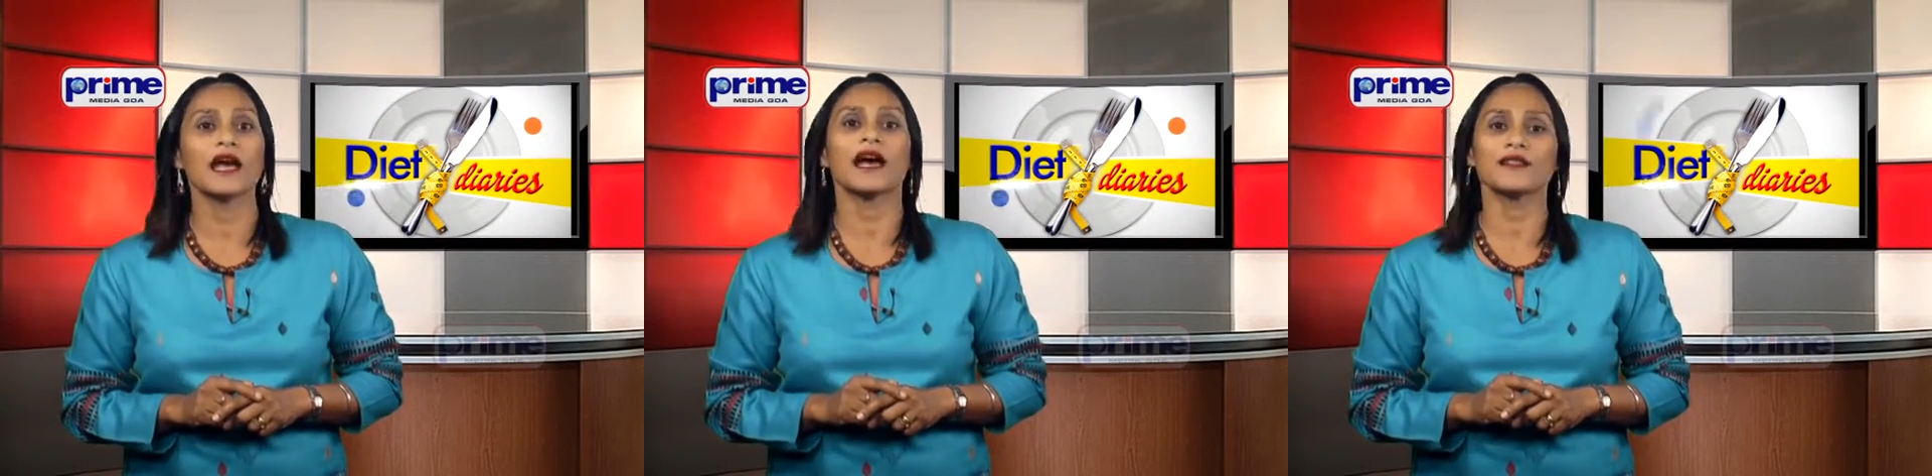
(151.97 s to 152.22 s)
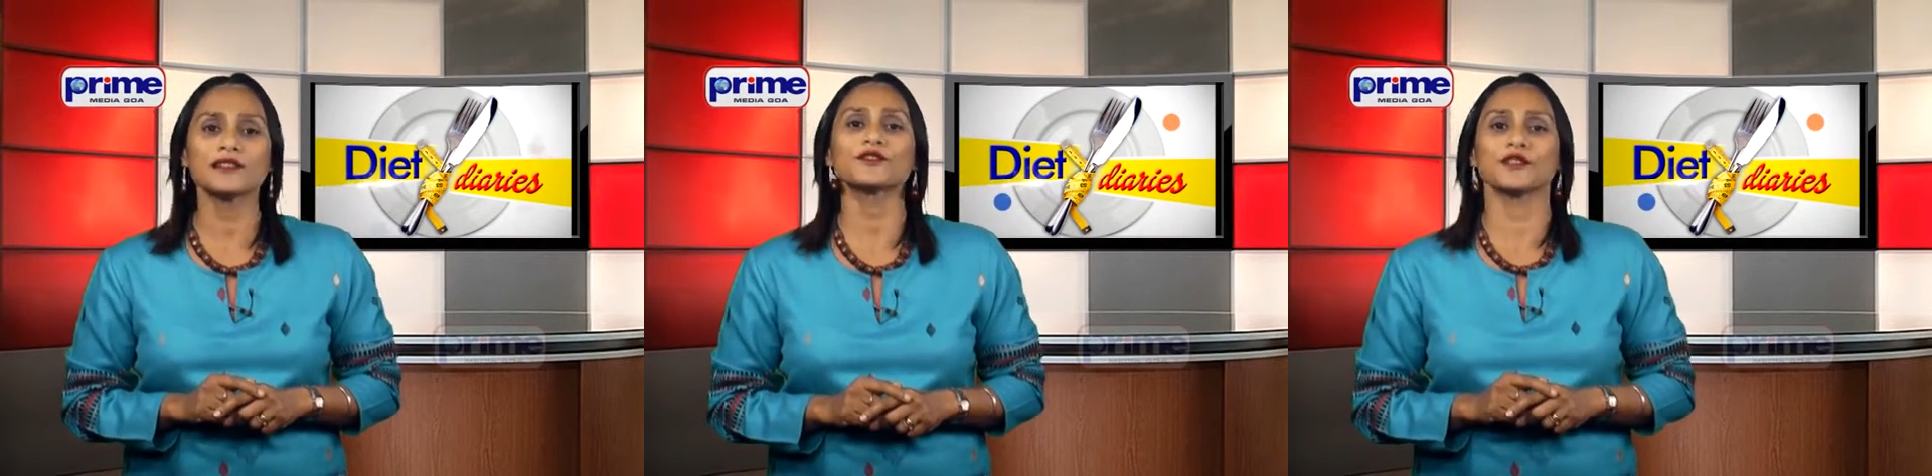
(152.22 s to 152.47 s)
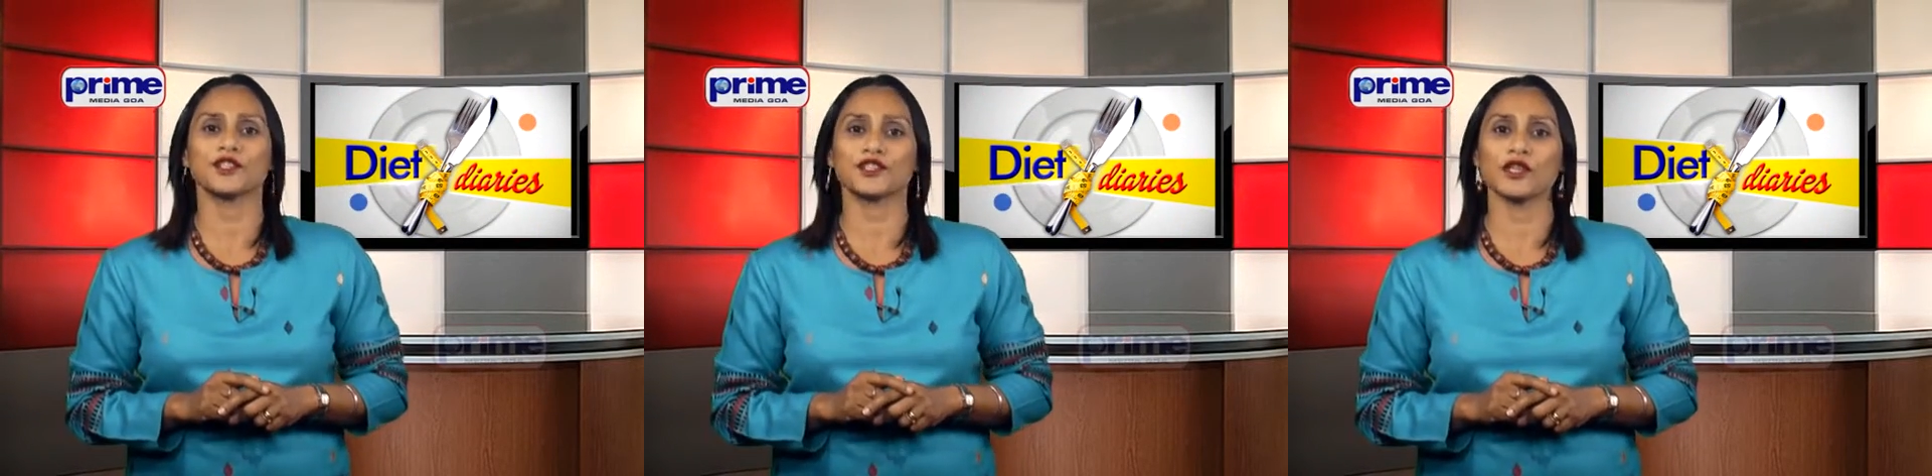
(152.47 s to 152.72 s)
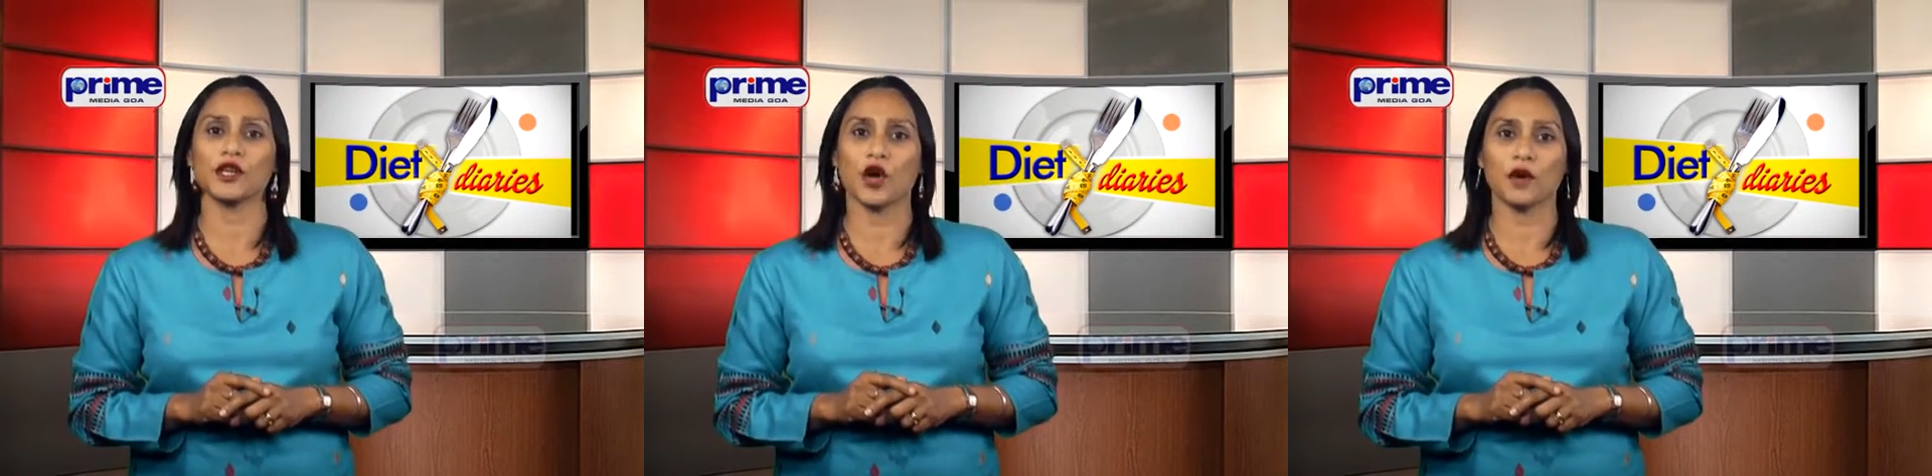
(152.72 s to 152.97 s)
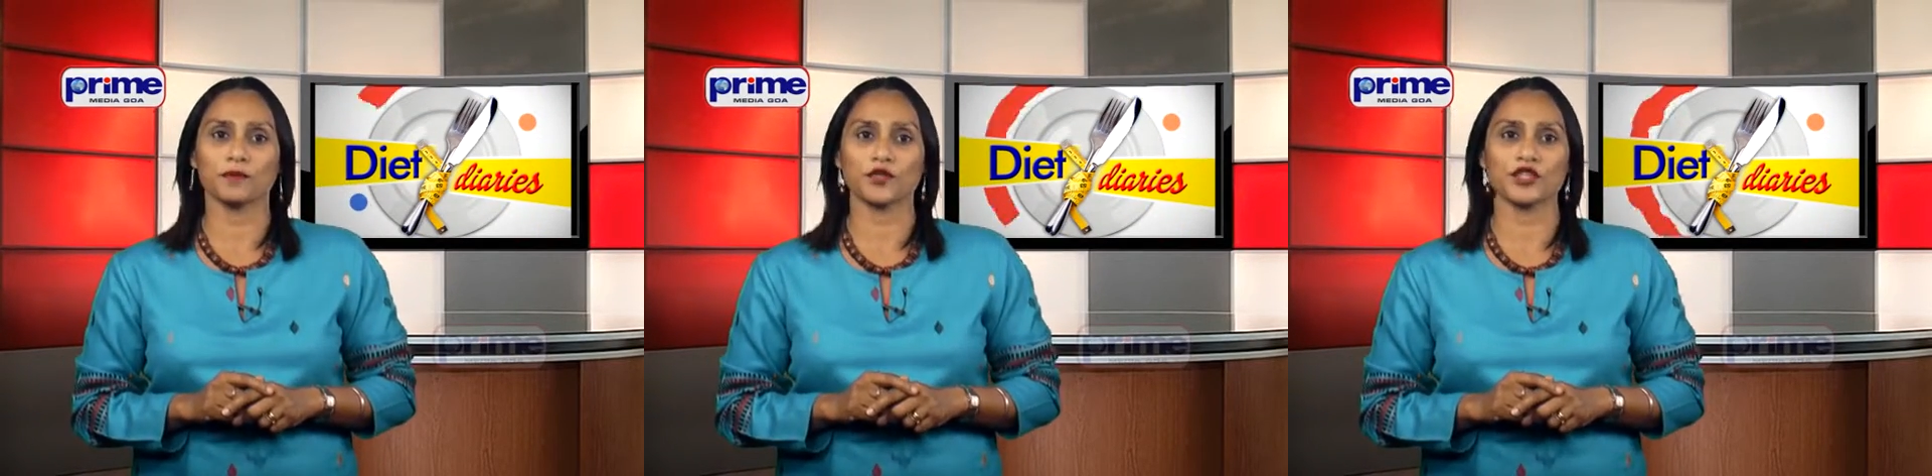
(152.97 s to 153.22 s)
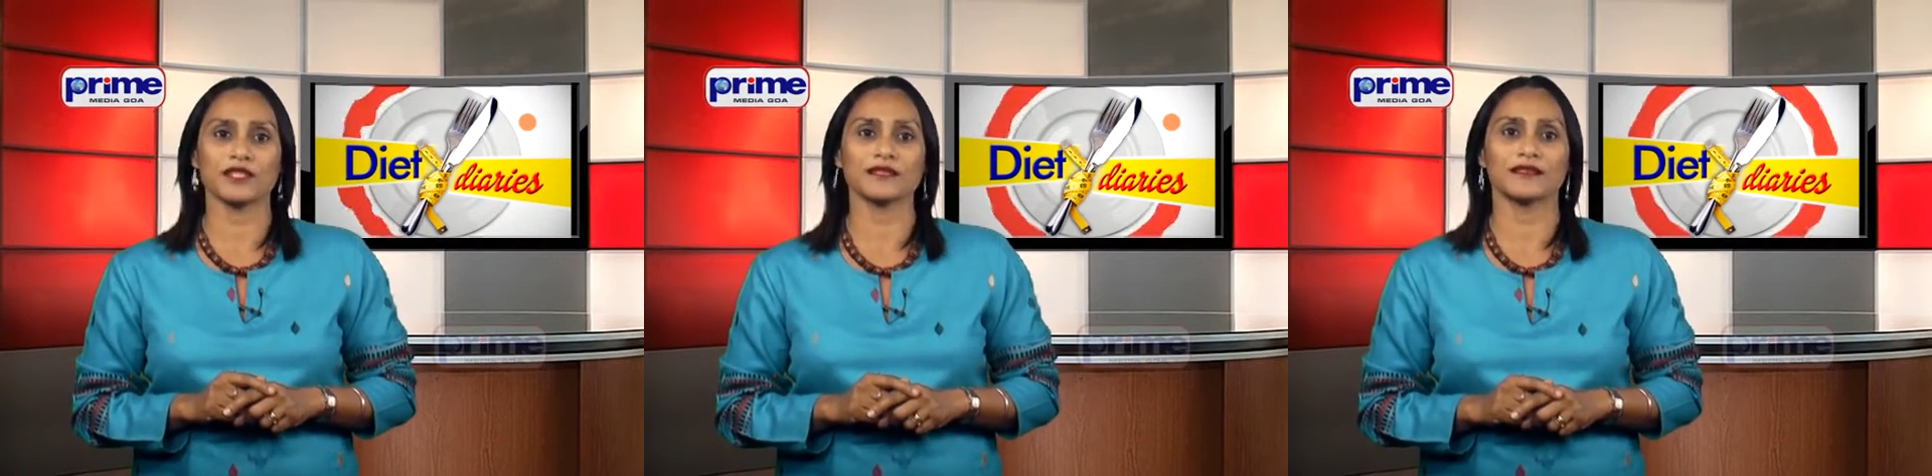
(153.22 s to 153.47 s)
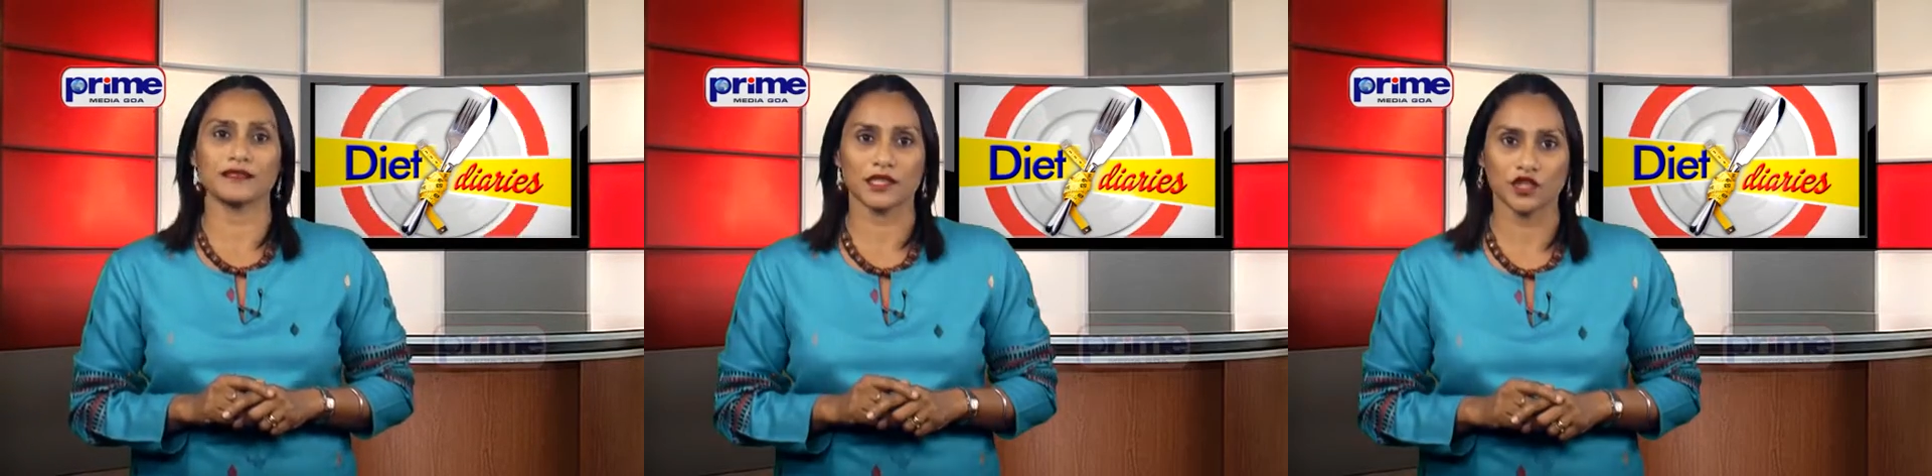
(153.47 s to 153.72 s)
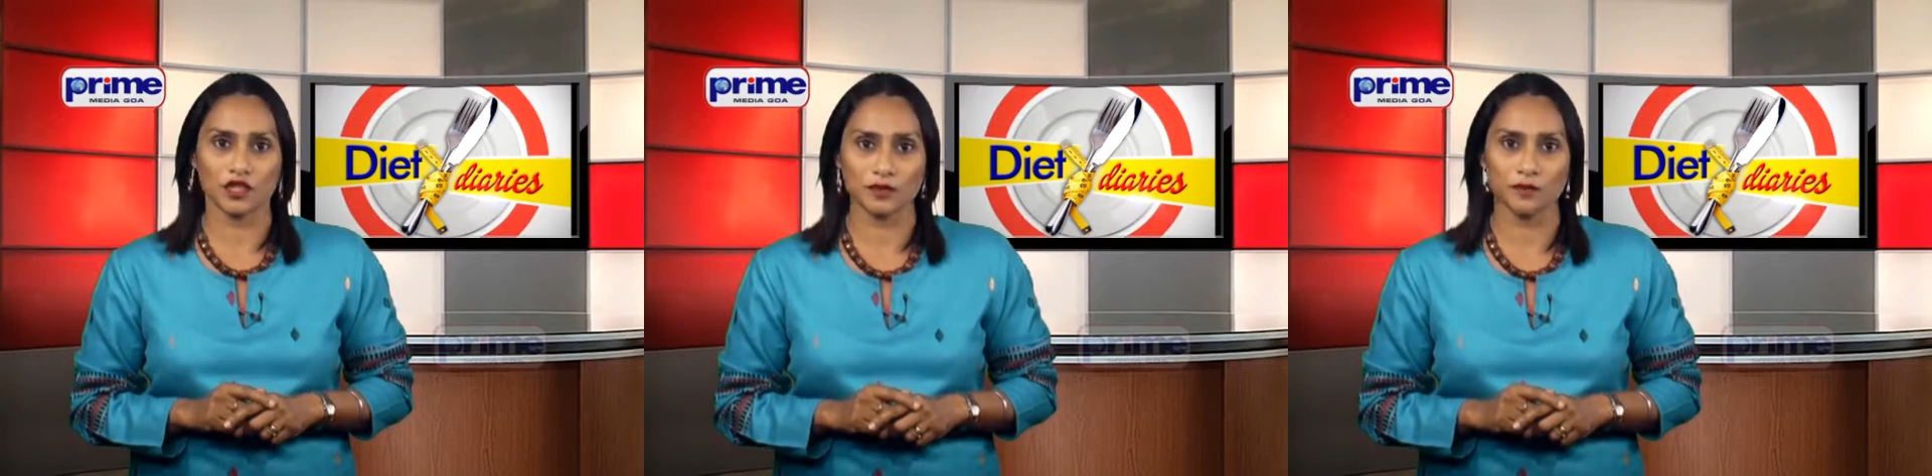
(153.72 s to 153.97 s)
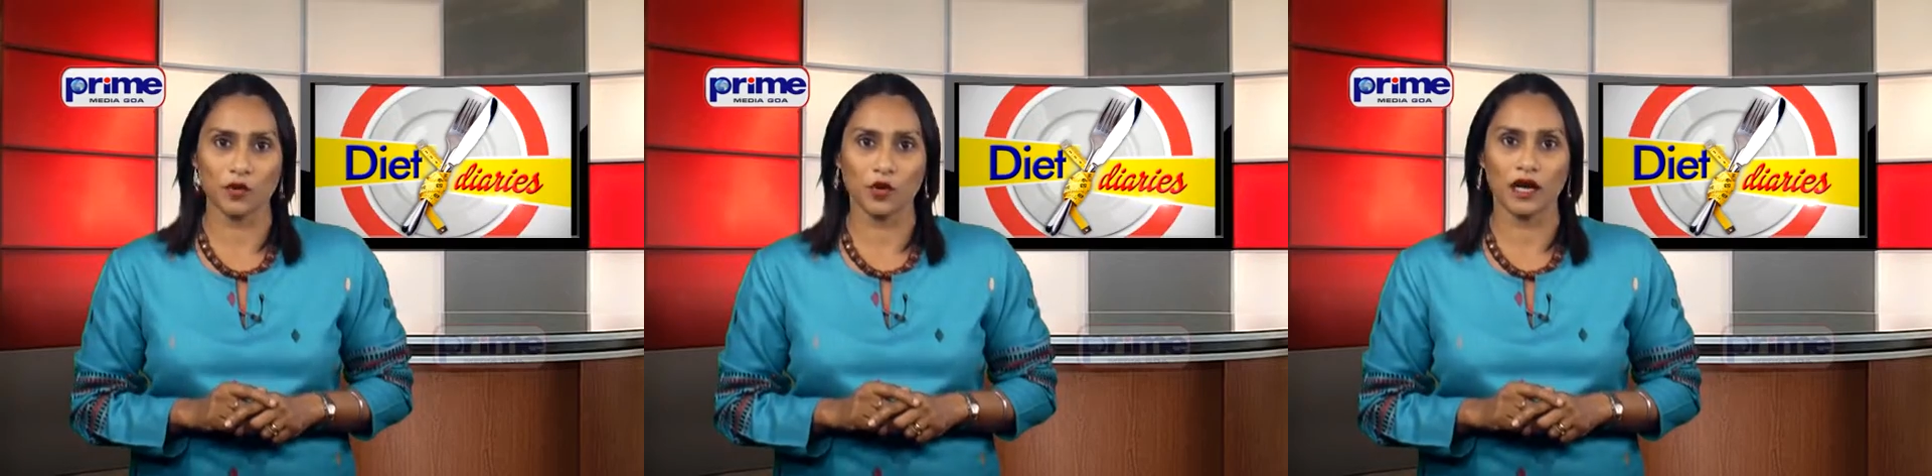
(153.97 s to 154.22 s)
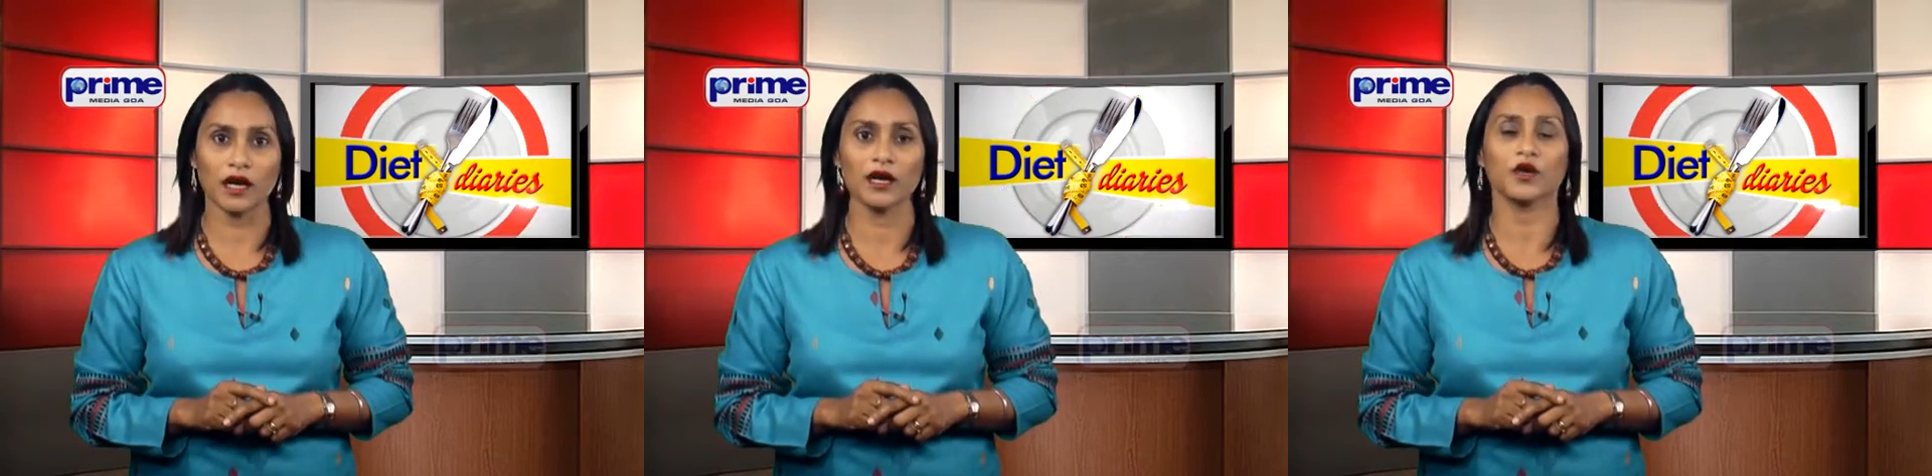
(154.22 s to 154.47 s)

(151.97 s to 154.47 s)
and the traditional options such as poha,